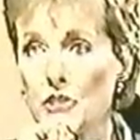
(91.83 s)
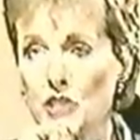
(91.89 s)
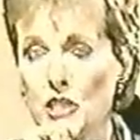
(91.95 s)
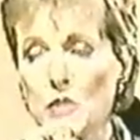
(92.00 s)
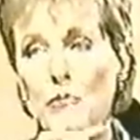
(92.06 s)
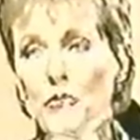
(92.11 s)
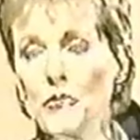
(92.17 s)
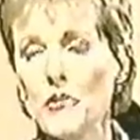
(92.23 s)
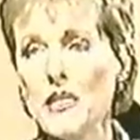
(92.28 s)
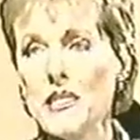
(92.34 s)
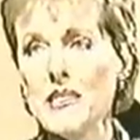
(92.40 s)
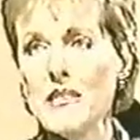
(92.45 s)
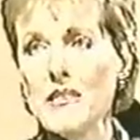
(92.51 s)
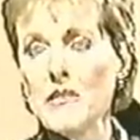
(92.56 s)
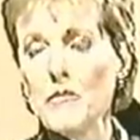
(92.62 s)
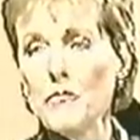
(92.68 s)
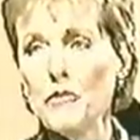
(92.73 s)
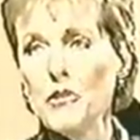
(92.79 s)
just before I
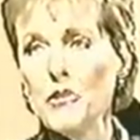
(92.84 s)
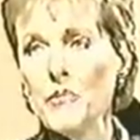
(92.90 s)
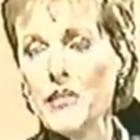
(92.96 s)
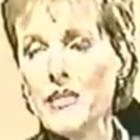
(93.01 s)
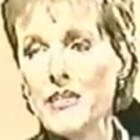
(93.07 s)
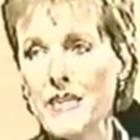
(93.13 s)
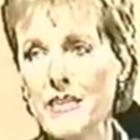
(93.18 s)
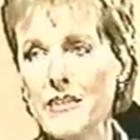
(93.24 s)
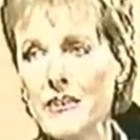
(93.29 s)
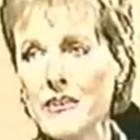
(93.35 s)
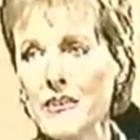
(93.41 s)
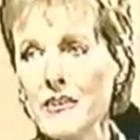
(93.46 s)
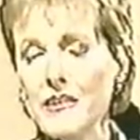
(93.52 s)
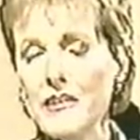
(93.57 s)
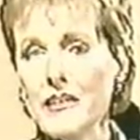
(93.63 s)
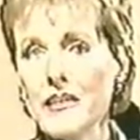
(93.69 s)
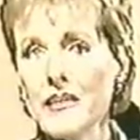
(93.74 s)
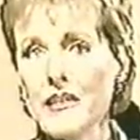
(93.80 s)
started filming here,
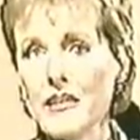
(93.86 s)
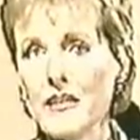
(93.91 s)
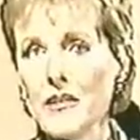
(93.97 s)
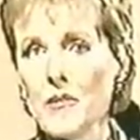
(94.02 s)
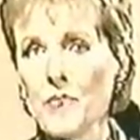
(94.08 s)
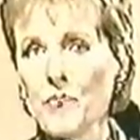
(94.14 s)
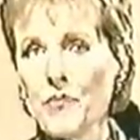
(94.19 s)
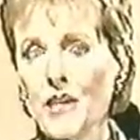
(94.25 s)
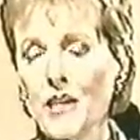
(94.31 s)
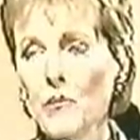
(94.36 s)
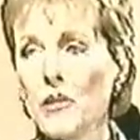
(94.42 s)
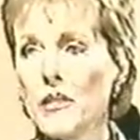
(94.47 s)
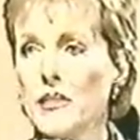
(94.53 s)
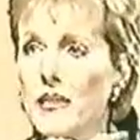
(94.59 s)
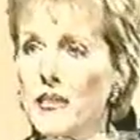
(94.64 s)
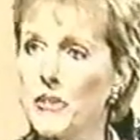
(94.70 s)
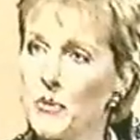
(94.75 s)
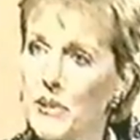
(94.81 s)
I
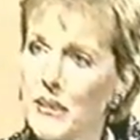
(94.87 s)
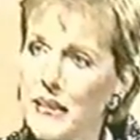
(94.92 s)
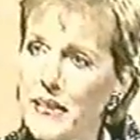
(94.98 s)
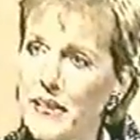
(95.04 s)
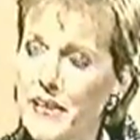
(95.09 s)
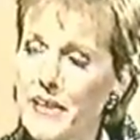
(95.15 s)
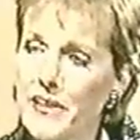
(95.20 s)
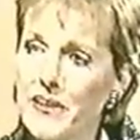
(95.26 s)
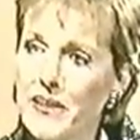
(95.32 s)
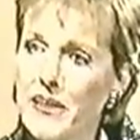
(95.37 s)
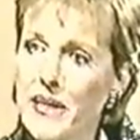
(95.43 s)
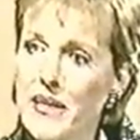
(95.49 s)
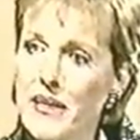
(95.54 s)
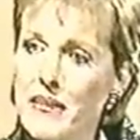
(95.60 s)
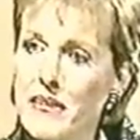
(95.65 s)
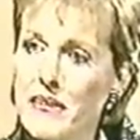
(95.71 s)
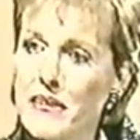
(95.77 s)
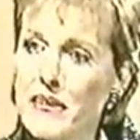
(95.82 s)
went down to a clinic in
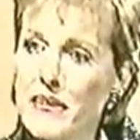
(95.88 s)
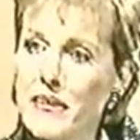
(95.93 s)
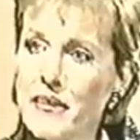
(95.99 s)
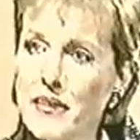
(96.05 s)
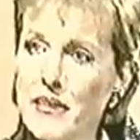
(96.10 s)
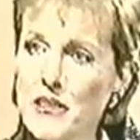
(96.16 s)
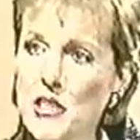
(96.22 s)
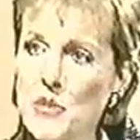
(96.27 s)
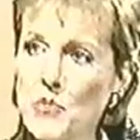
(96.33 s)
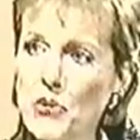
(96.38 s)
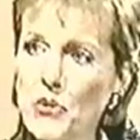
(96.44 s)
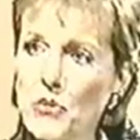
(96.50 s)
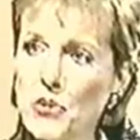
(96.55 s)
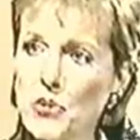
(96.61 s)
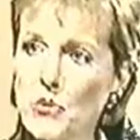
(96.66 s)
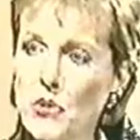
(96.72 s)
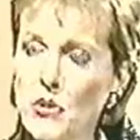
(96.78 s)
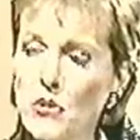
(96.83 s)
Kent and
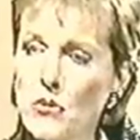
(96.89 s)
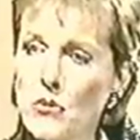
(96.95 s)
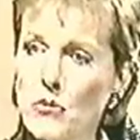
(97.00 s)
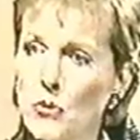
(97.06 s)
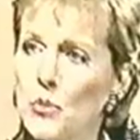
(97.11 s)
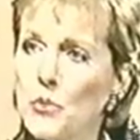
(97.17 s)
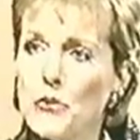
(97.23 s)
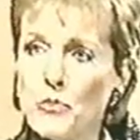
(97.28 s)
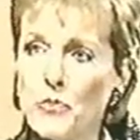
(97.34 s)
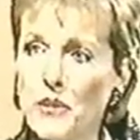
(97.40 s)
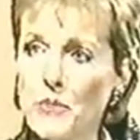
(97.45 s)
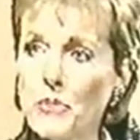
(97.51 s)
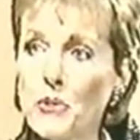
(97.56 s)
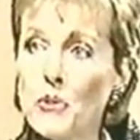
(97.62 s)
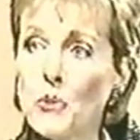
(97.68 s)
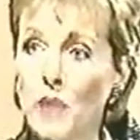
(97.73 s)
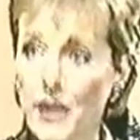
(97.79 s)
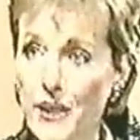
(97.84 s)
spoke to a whole group of
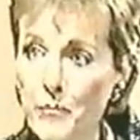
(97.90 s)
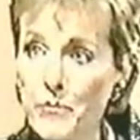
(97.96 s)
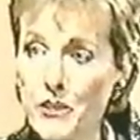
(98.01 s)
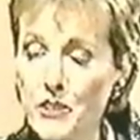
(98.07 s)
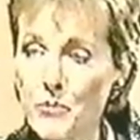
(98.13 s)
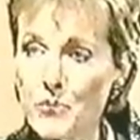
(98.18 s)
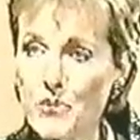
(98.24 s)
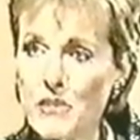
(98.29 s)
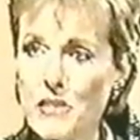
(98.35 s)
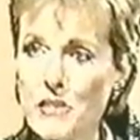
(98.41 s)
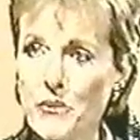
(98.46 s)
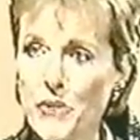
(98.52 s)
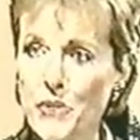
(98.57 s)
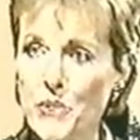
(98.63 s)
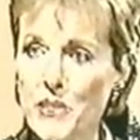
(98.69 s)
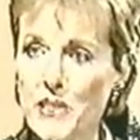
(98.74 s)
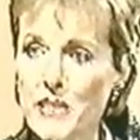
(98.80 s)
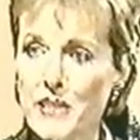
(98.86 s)
people who had multiple
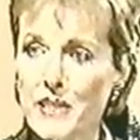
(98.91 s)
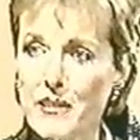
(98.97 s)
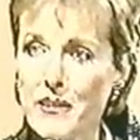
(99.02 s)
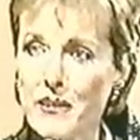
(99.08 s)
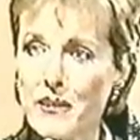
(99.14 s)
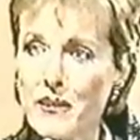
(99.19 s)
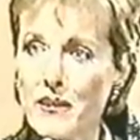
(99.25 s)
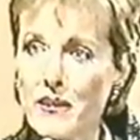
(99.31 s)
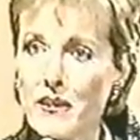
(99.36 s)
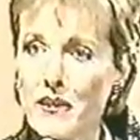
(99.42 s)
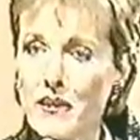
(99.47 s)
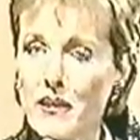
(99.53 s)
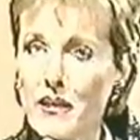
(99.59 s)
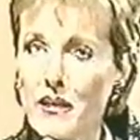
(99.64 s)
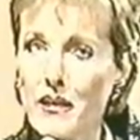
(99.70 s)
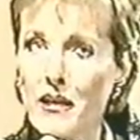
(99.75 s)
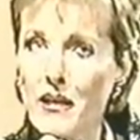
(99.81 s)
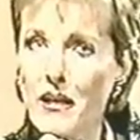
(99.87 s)
sclerosis. And
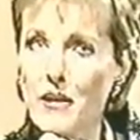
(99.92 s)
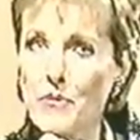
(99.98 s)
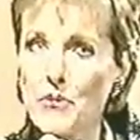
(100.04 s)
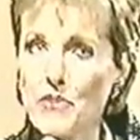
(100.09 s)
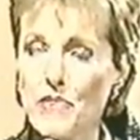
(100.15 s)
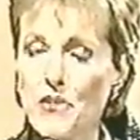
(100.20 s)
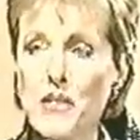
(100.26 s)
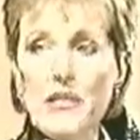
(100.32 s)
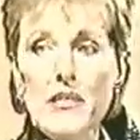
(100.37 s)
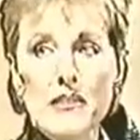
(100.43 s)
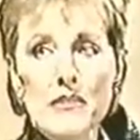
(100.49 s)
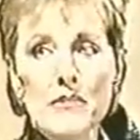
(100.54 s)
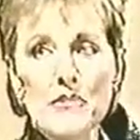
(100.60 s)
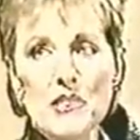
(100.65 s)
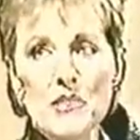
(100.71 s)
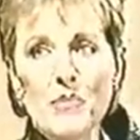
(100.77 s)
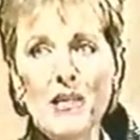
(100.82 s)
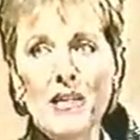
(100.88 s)
I was very
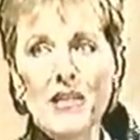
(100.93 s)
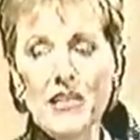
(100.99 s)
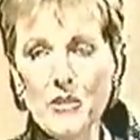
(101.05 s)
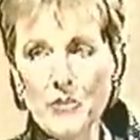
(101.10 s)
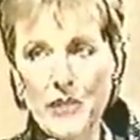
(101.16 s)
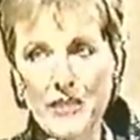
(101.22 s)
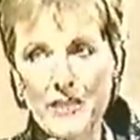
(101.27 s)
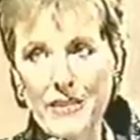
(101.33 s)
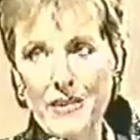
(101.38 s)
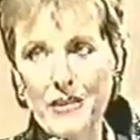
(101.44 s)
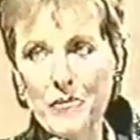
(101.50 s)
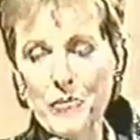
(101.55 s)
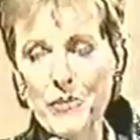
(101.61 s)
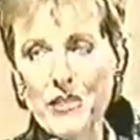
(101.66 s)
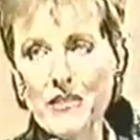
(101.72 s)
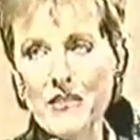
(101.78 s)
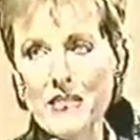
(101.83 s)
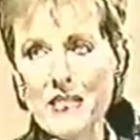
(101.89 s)
nervous about going down
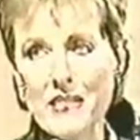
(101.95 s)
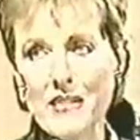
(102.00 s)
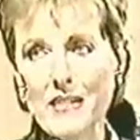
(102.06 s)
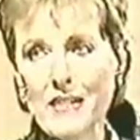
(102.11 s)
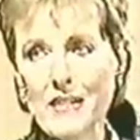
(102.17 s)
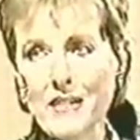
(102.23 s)
because